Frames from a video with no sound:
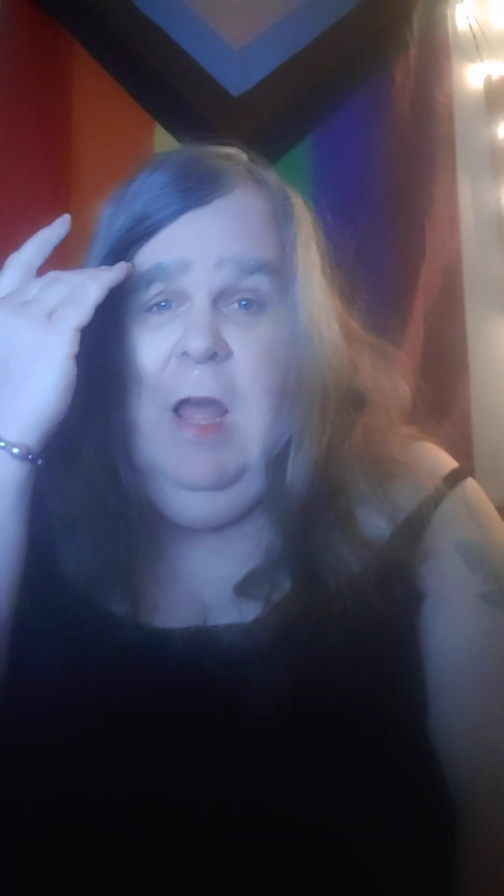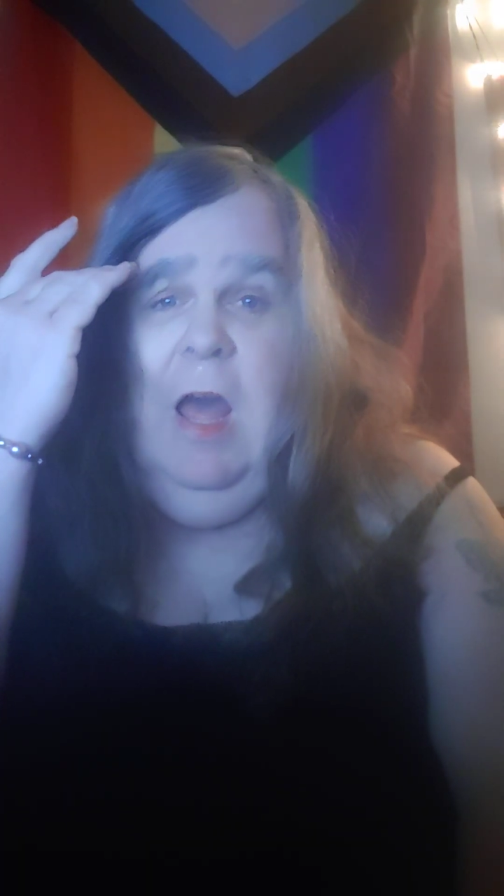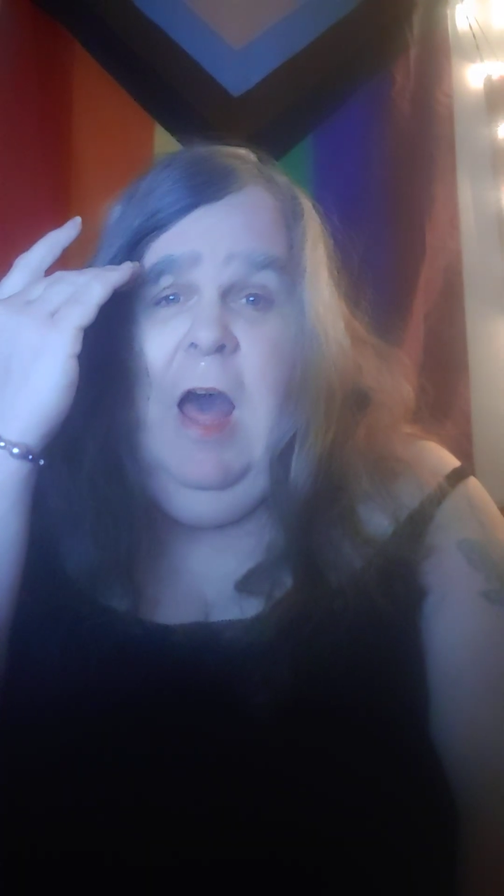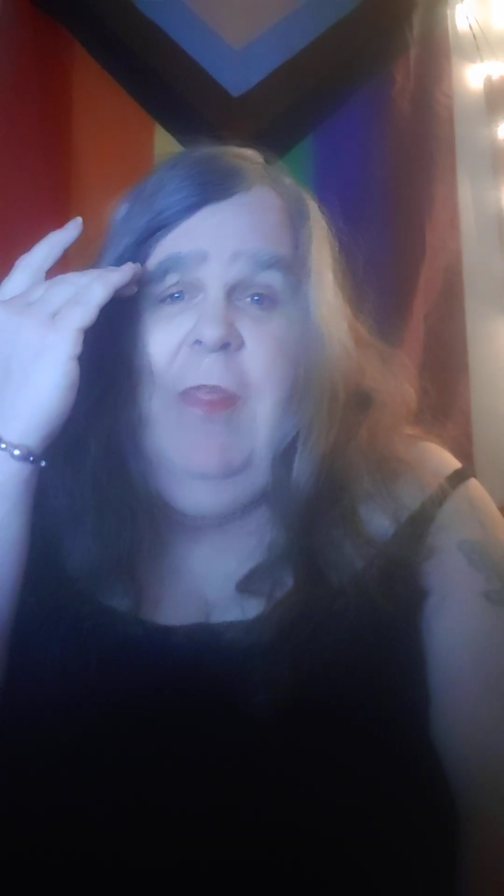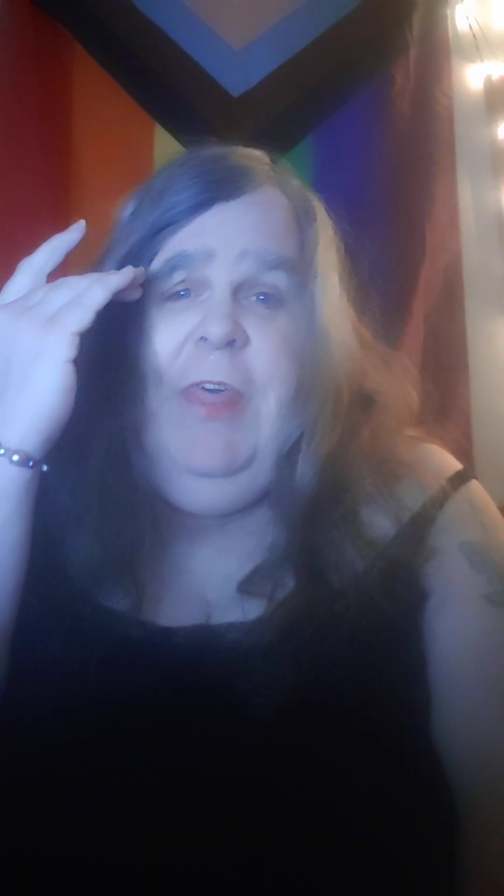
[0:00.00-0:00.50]

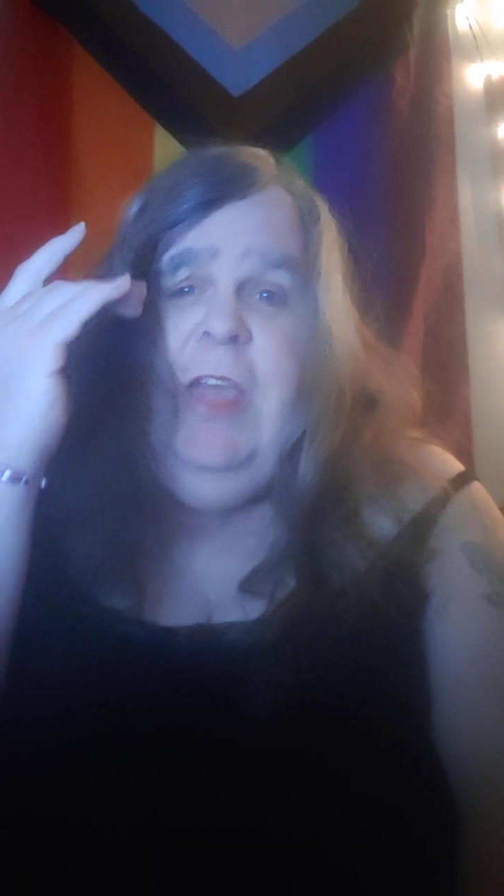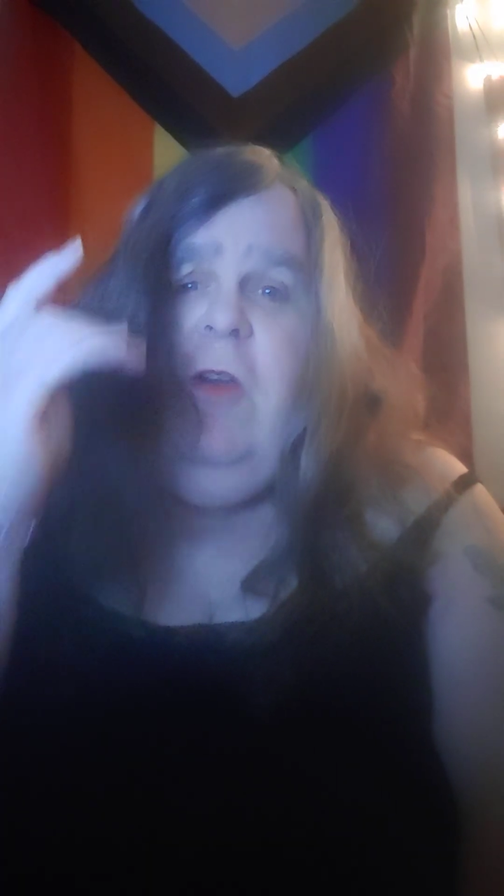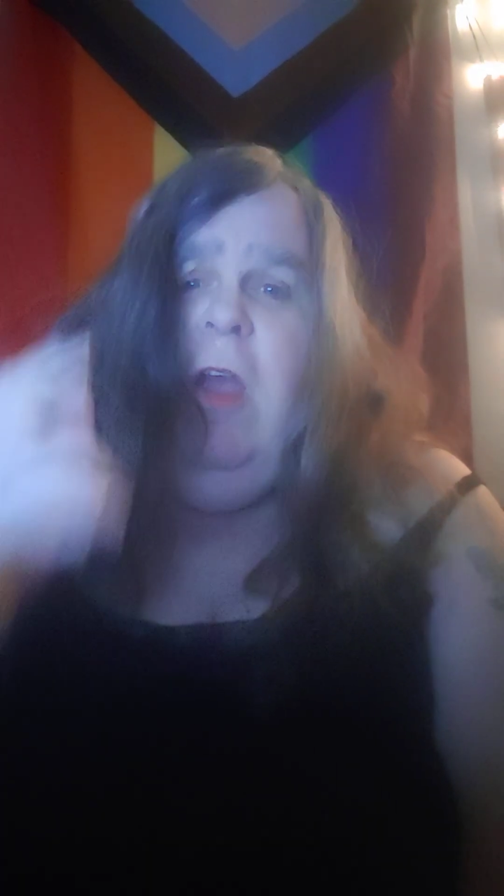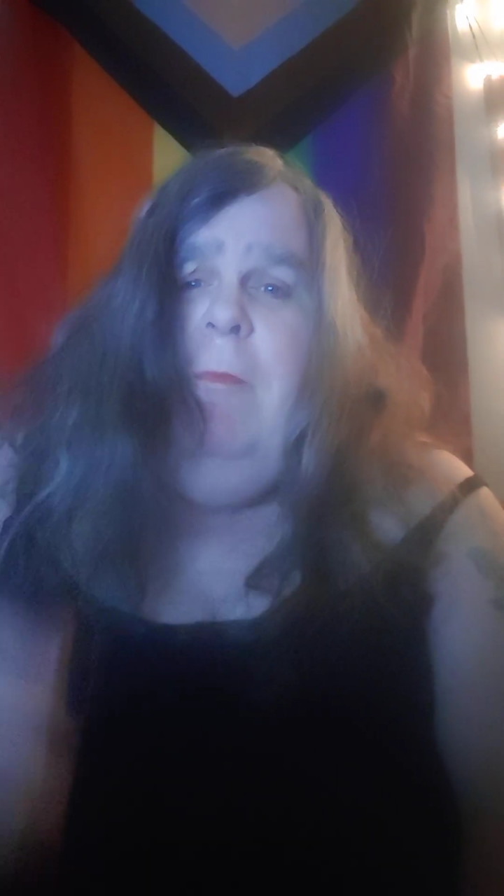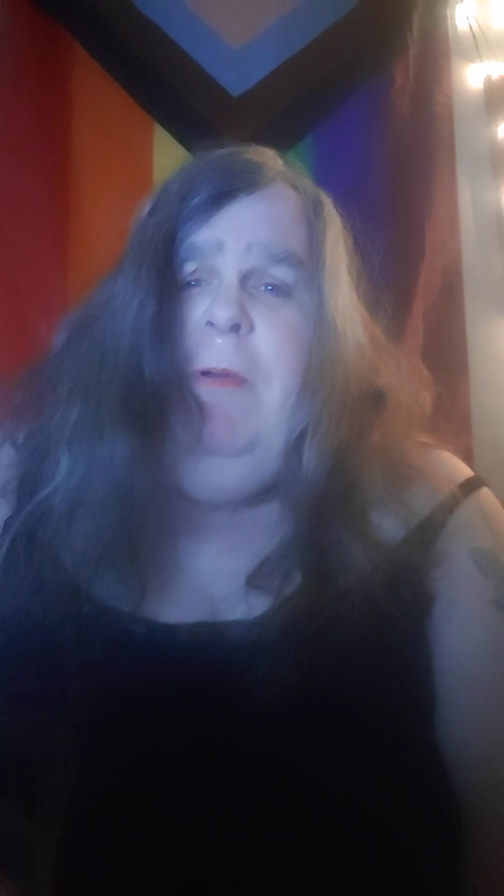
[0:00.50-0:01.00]
a
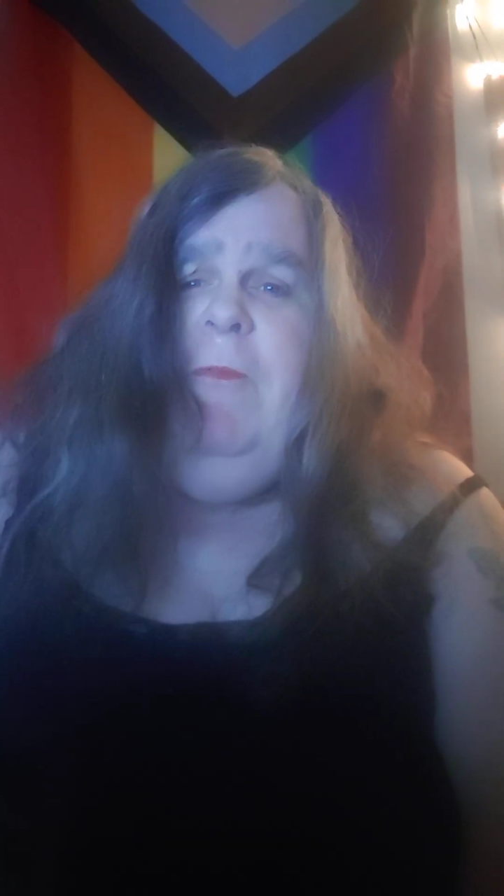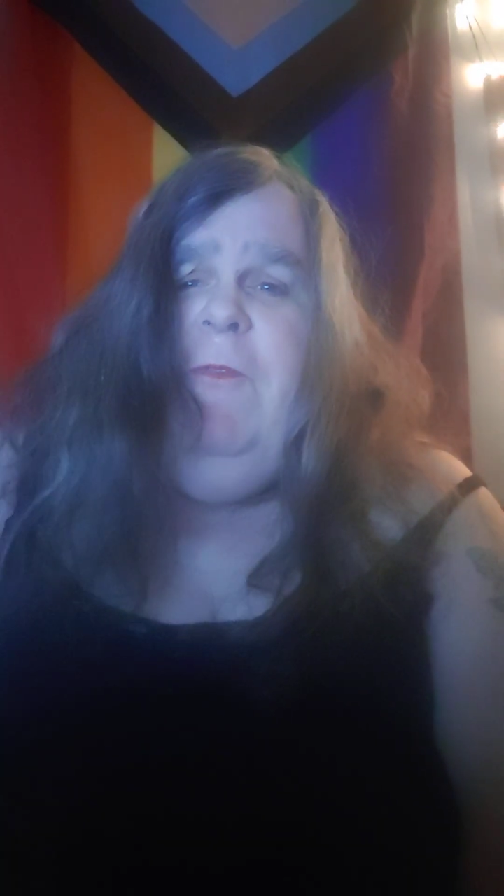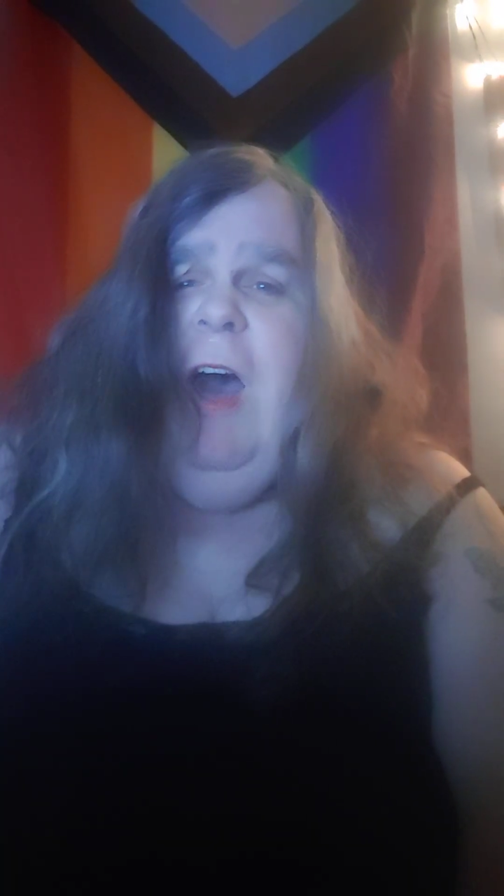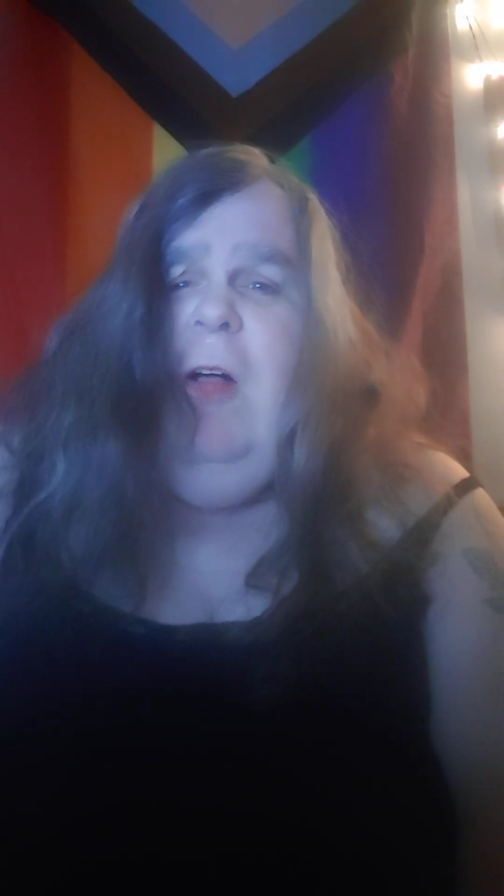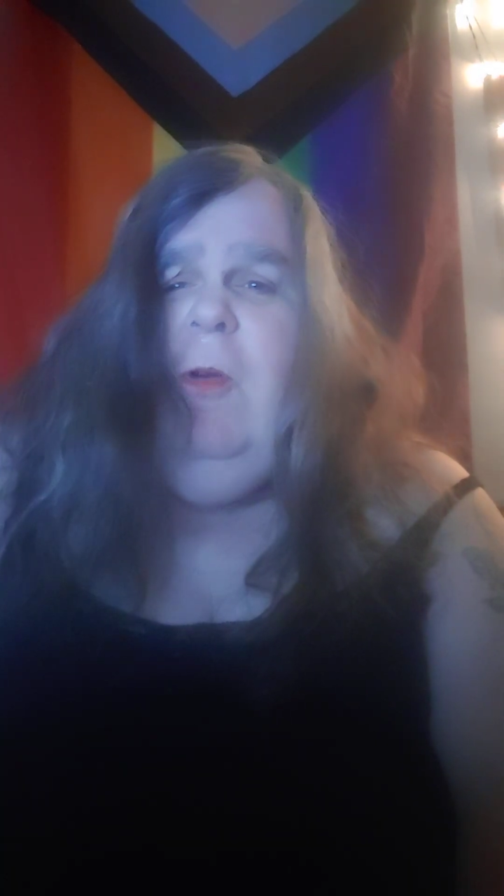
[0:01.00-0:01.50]
thinker I've been
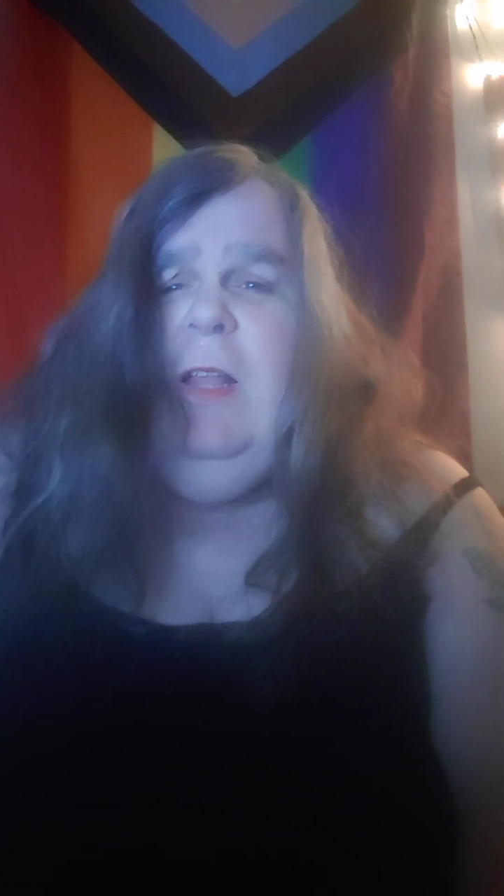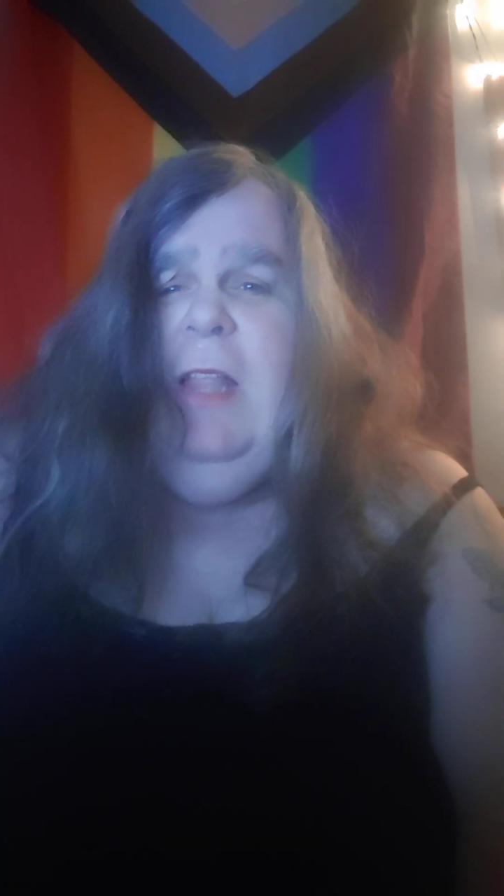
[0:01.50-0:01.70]
following